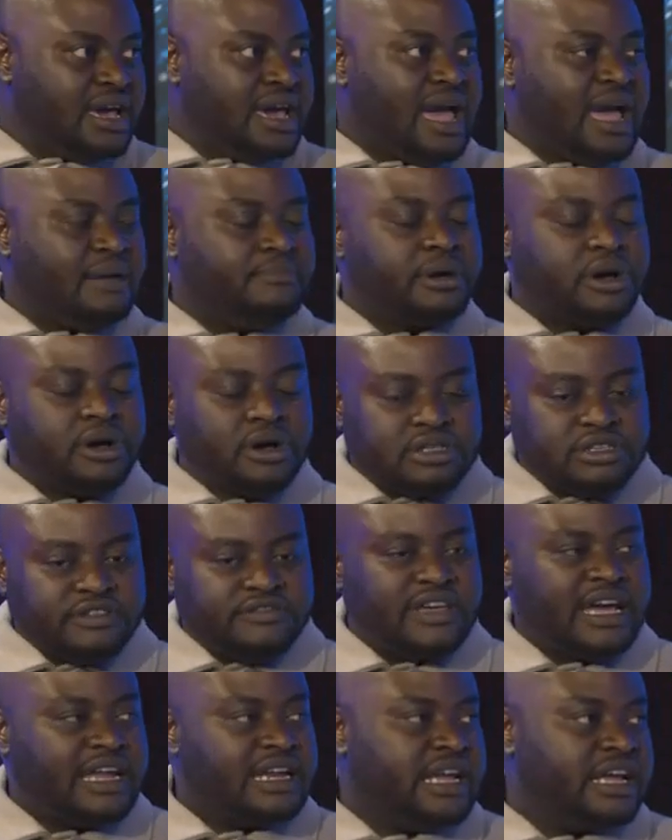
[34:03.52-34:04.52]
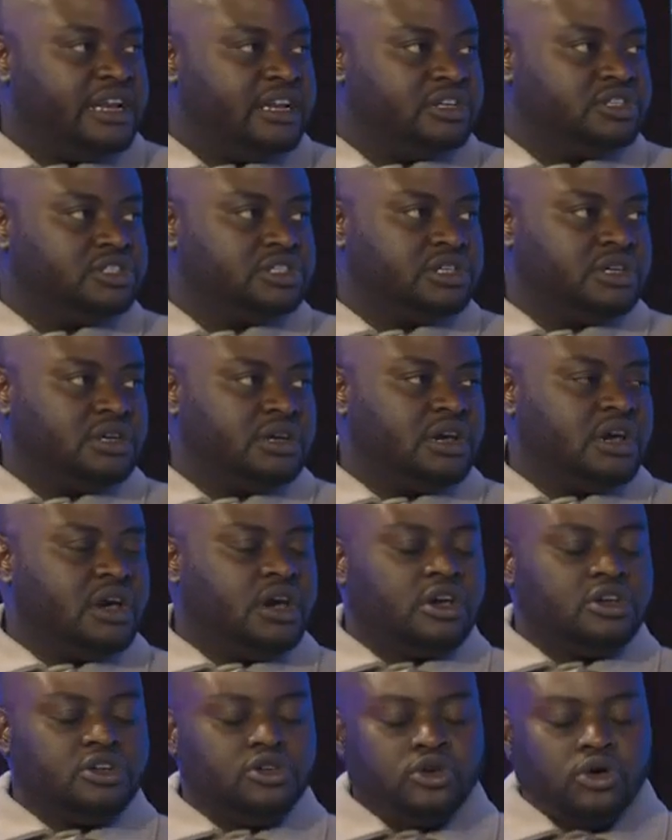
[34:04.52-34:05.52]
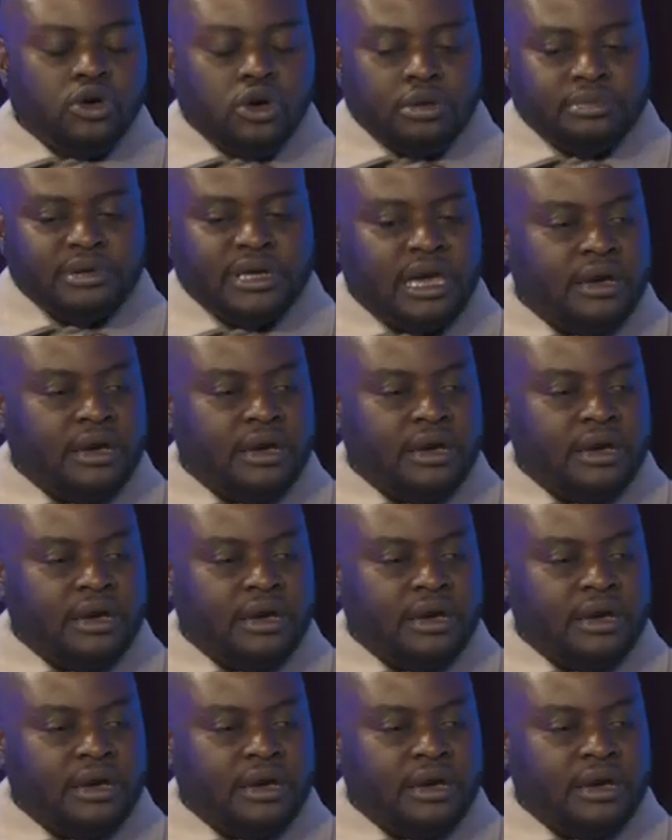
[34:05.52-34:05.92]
And because of that energy, you'll be